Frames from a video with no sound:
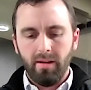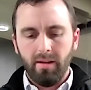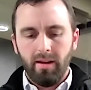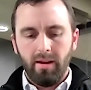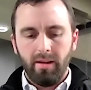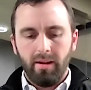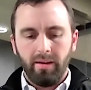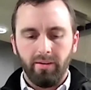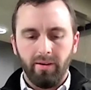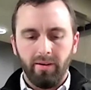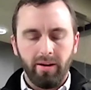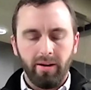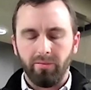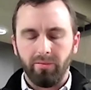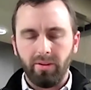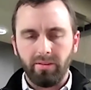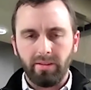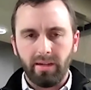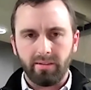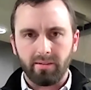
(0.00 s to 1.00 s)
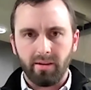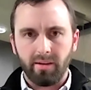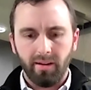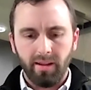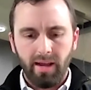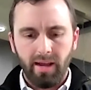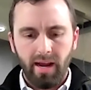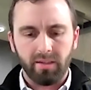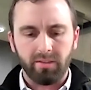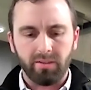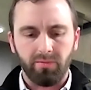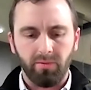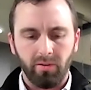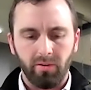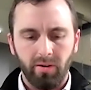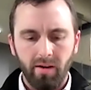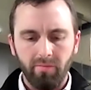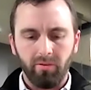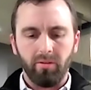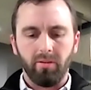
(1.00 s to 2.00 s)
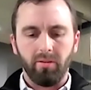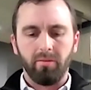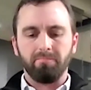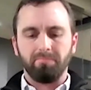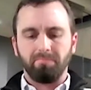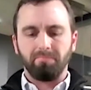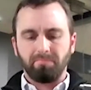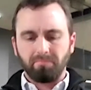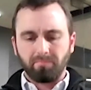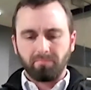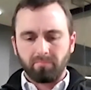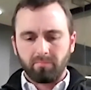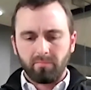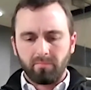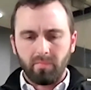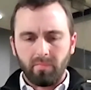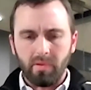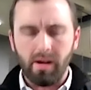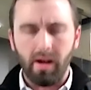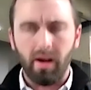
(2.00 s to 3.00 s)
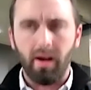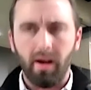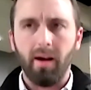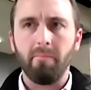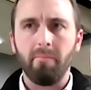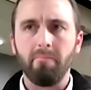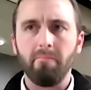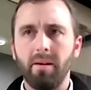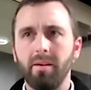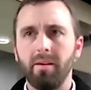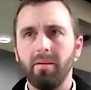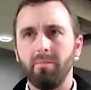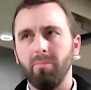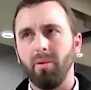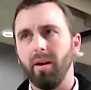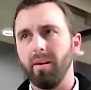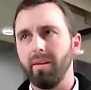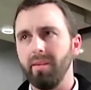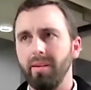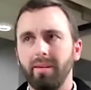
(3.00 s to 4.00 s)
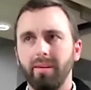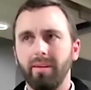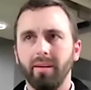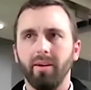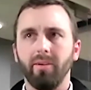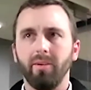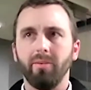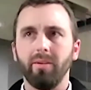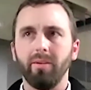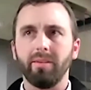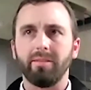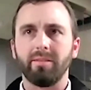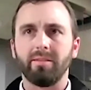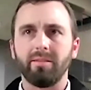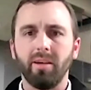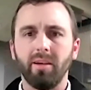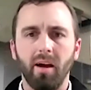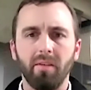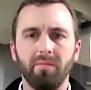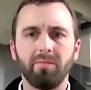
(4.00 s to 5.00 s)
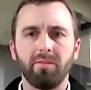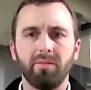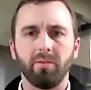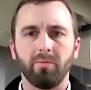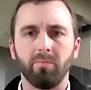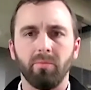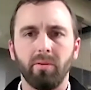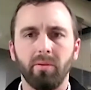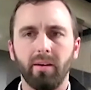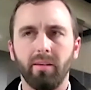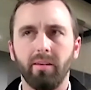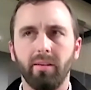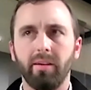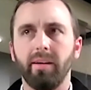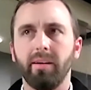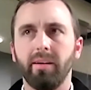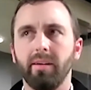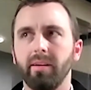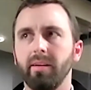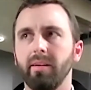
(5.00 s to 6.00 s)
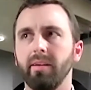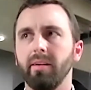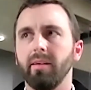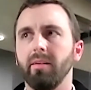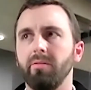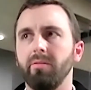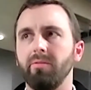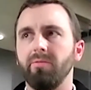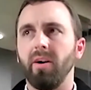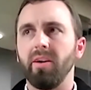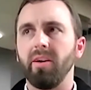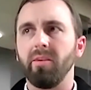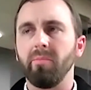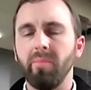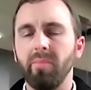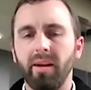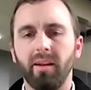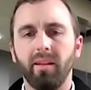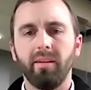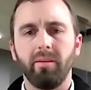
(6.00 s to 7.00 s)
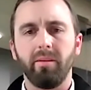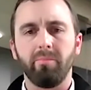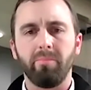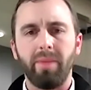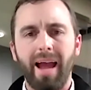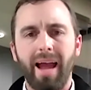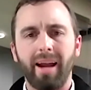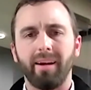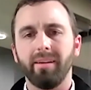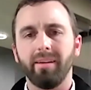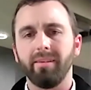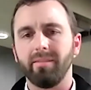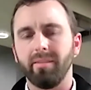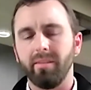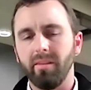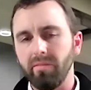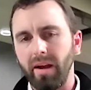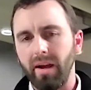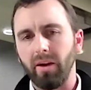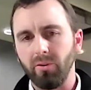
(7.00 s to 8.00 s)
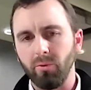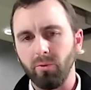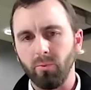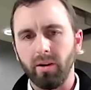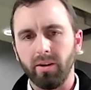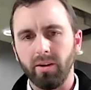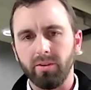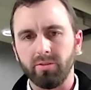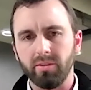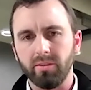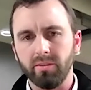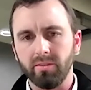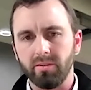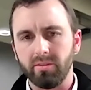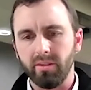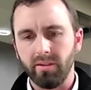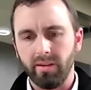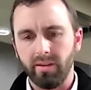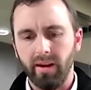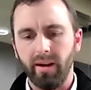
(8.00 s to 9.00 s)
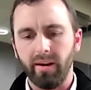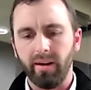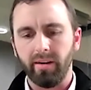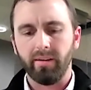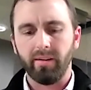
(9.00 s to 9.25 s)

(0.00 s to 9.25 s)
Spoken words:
I don't think that's going to last forever. But it's tough to really fundamentally back into the valuations today.